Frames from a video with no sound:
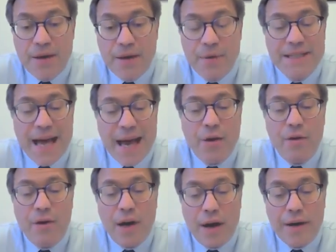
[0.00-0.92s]
There was
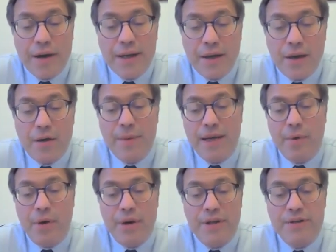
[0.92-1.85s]
lack of clarity on
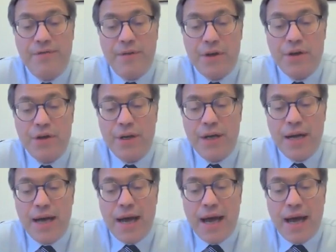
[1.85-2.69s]
metabolic dysfunction,